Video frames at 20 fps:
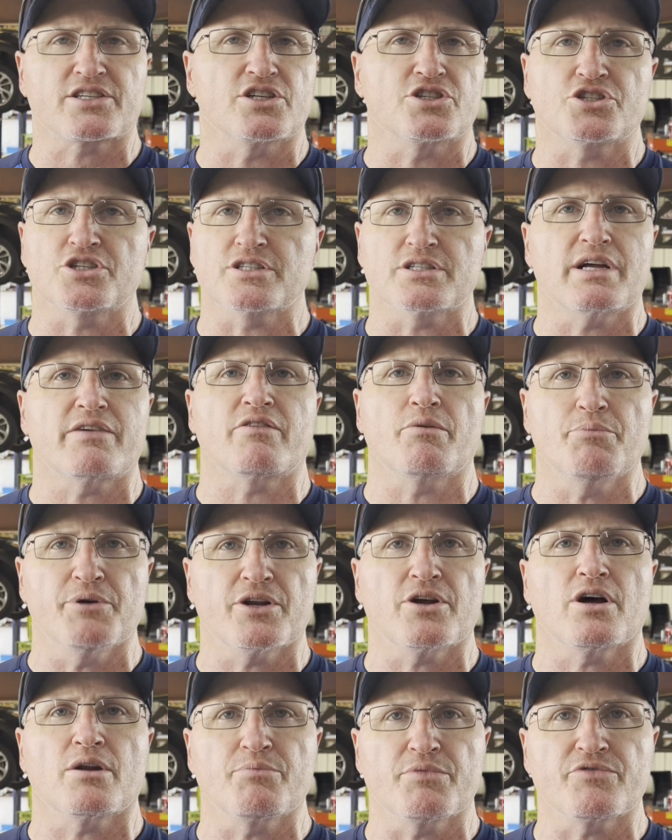that she's never been
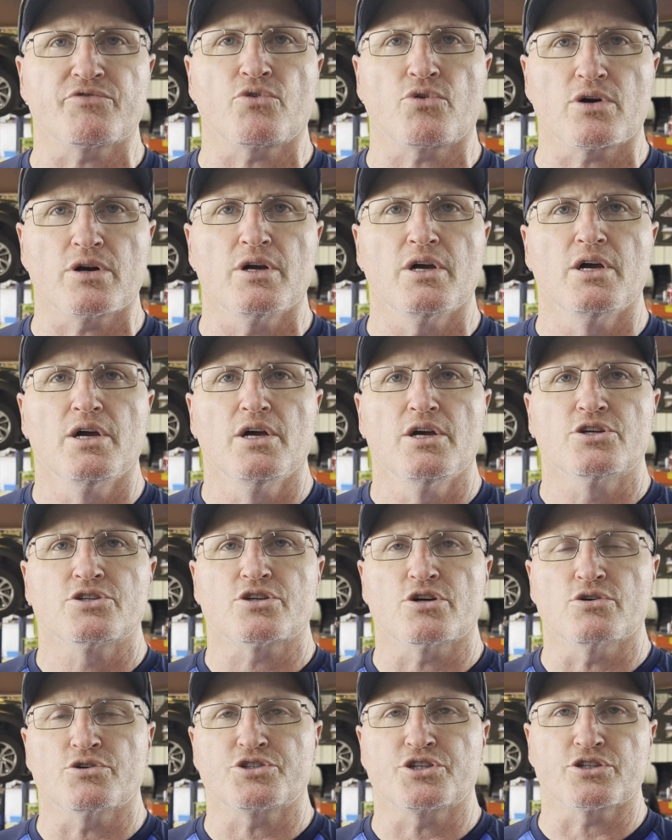on before.
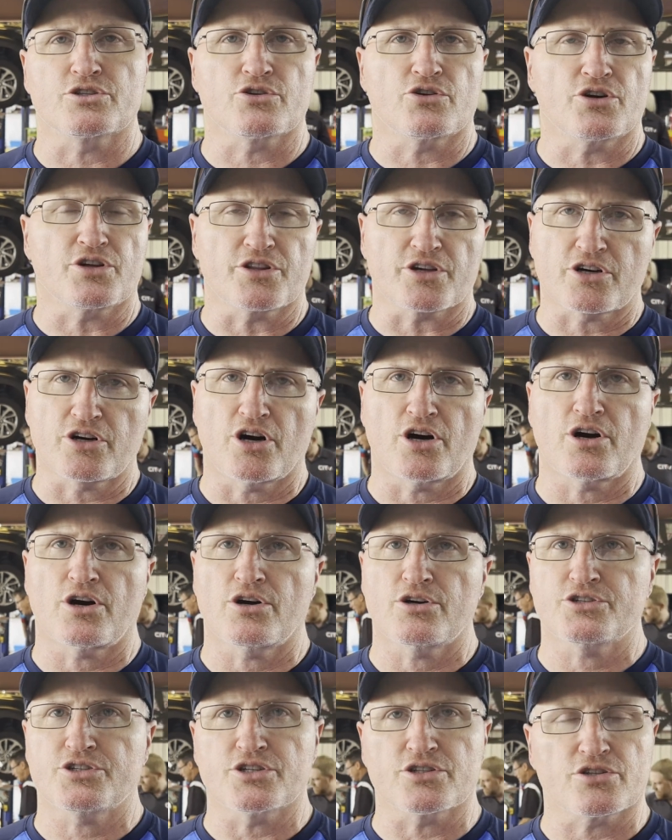So she's learning the
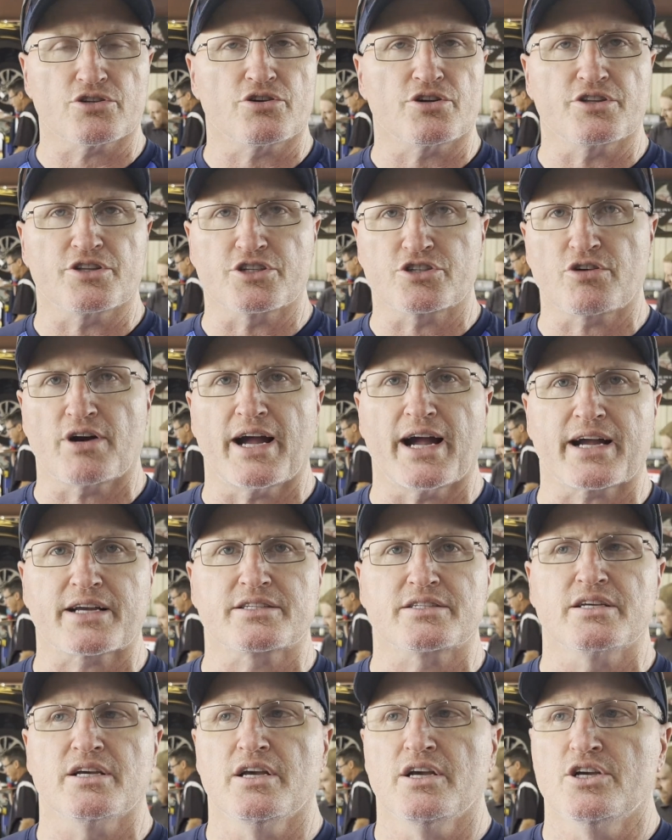car, she's learning the
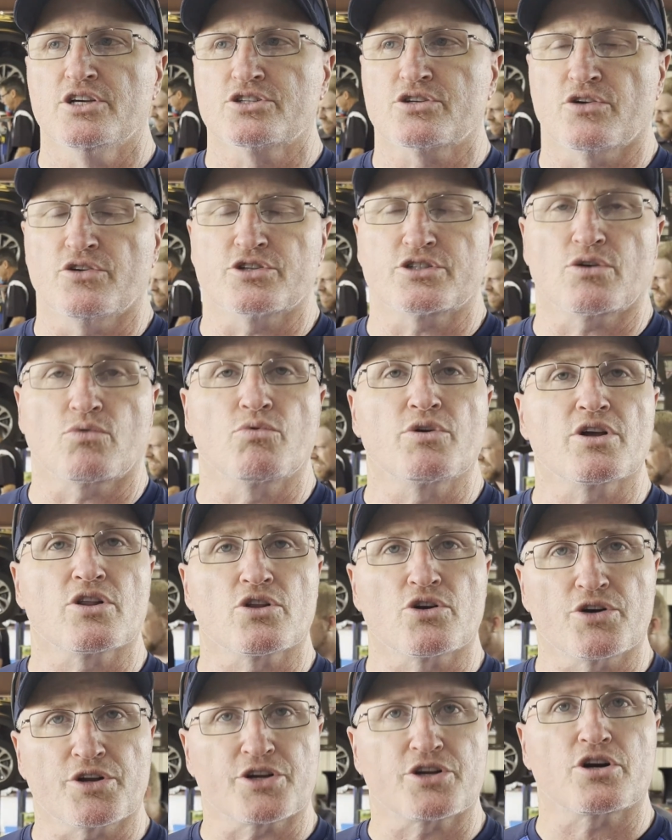tracks. So there's a real
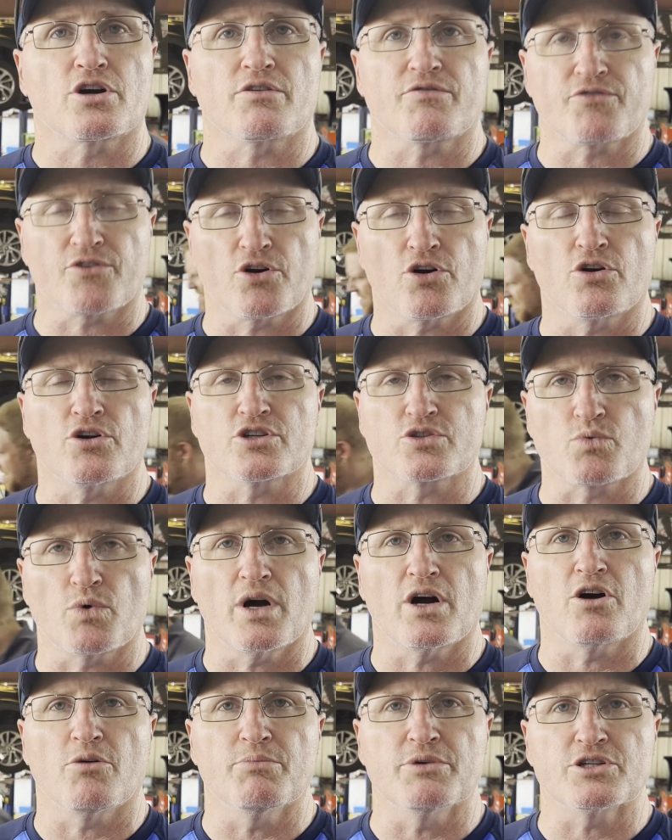learning curve for her as
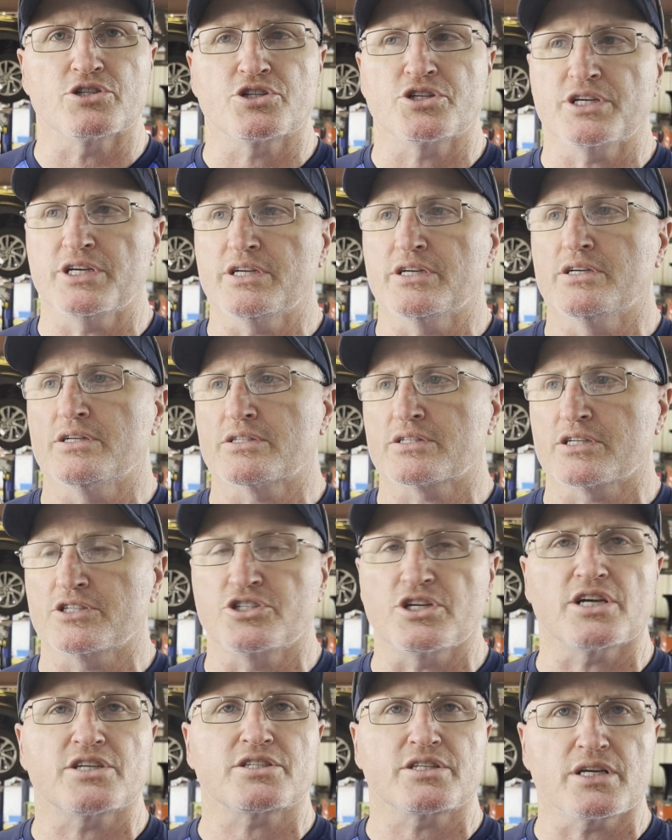well. But she is
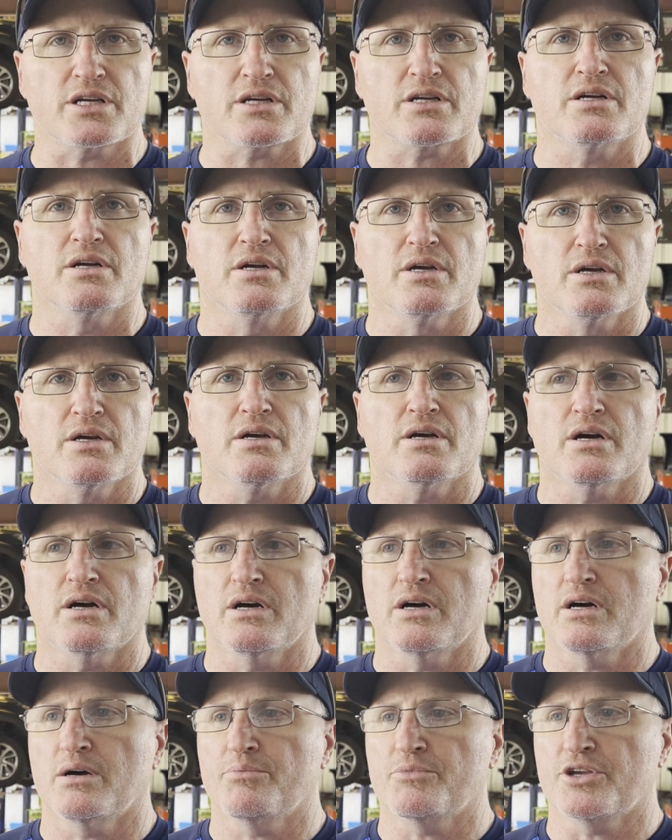adjusting.
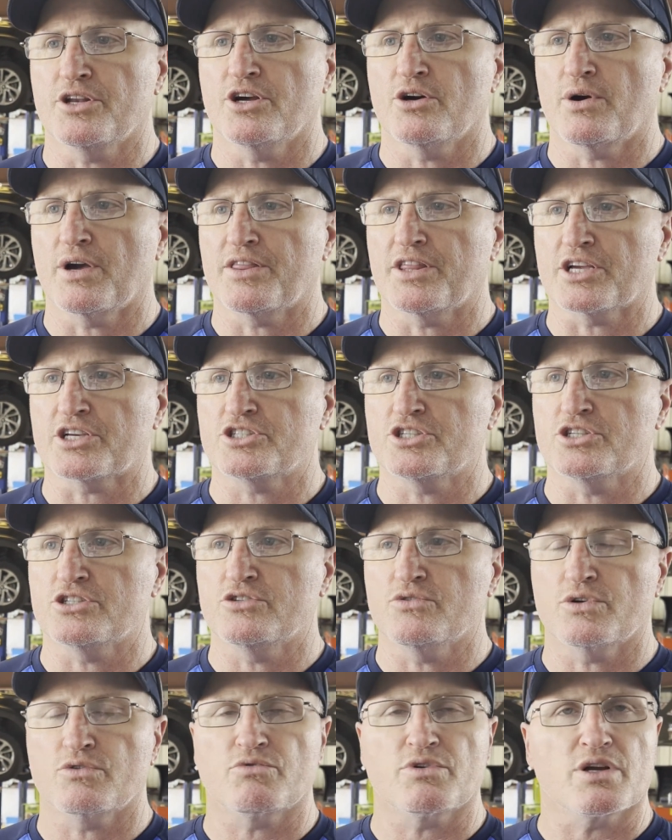I think she's
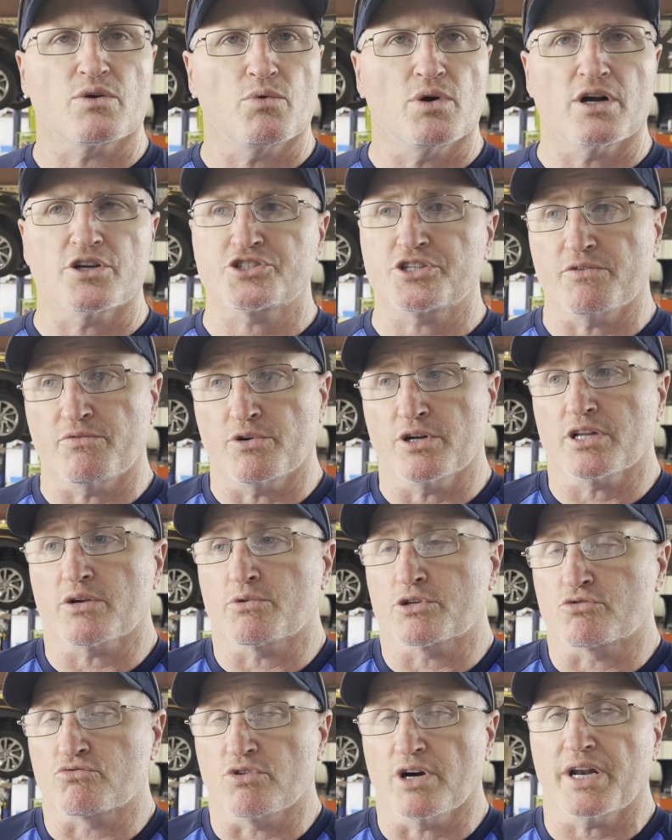doing really well. She really
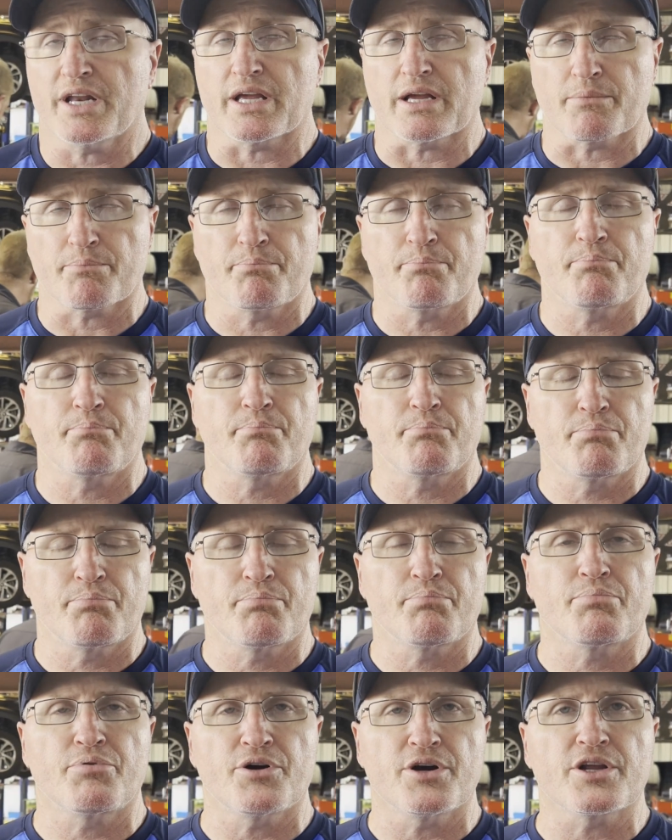was running
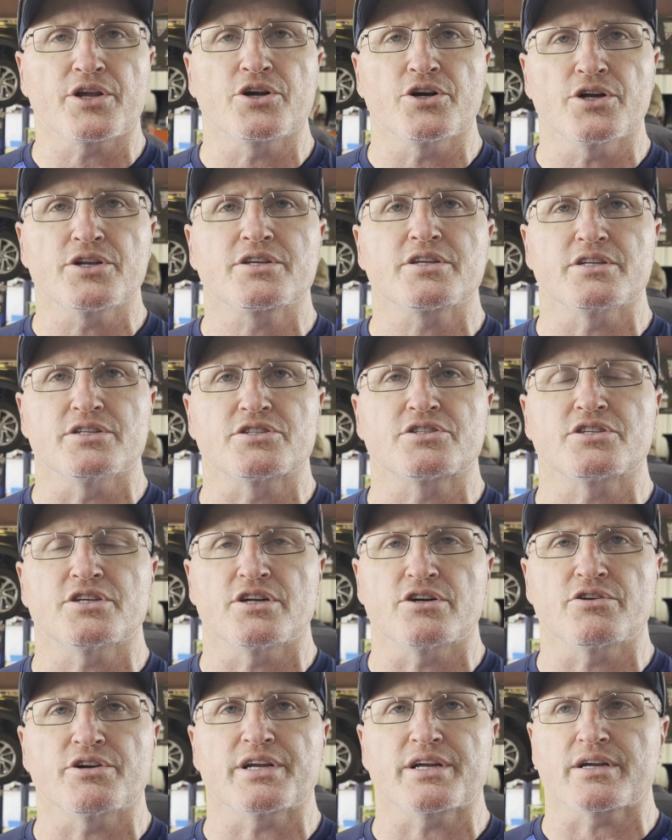pretty good
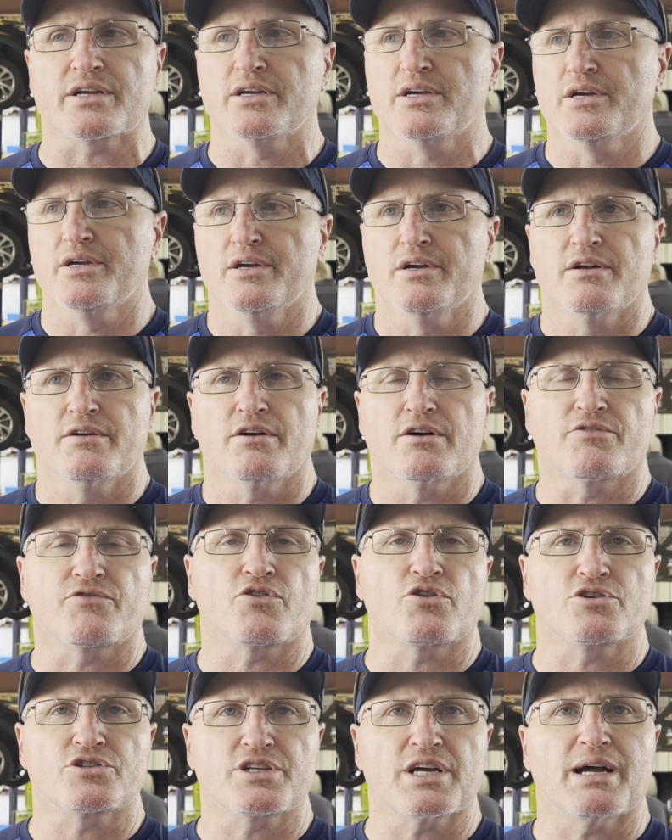considering her
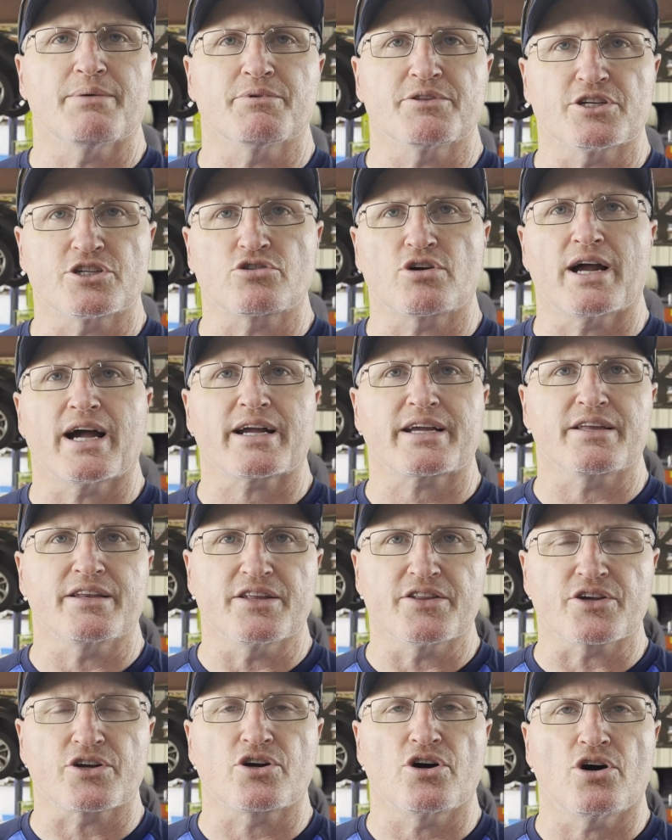first time at the track and
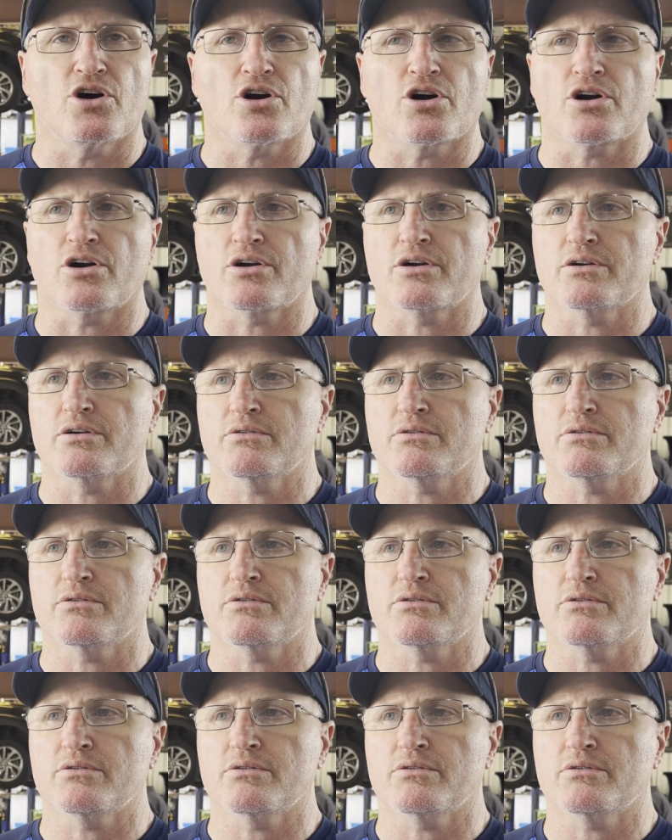in the car.